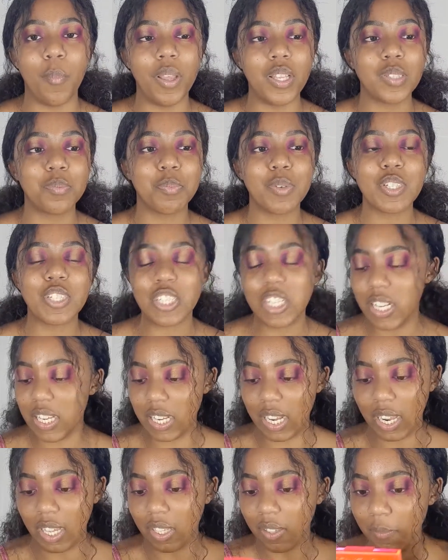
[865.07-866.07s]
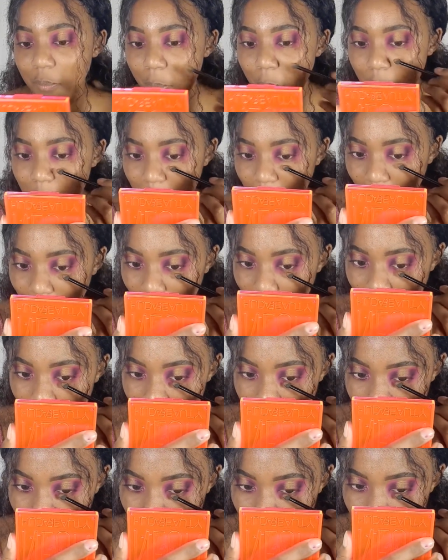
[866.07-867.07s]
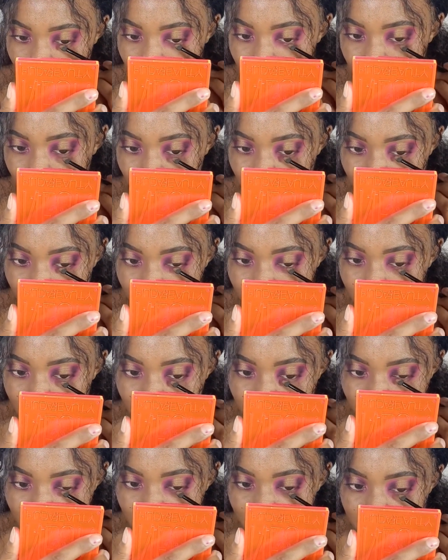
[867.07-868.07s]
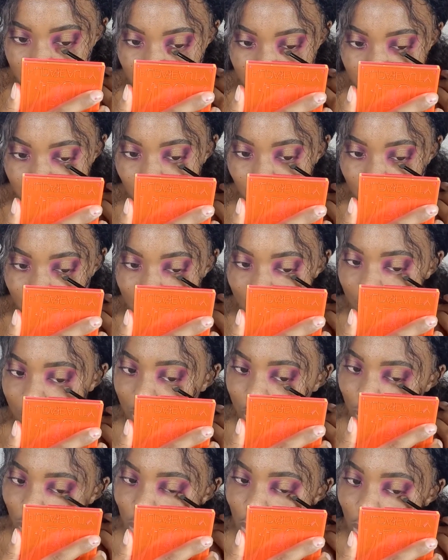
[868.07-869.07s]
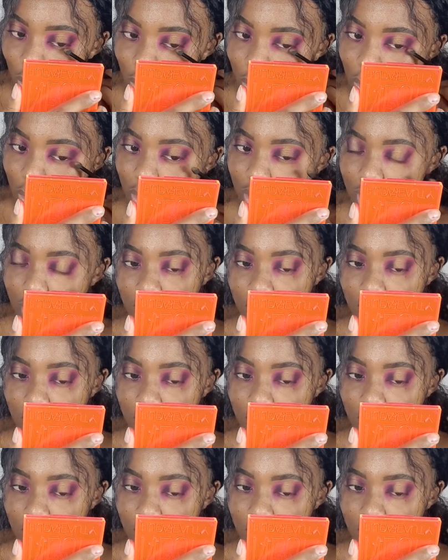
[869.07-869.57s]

Especially like if he's sperm donor, like no.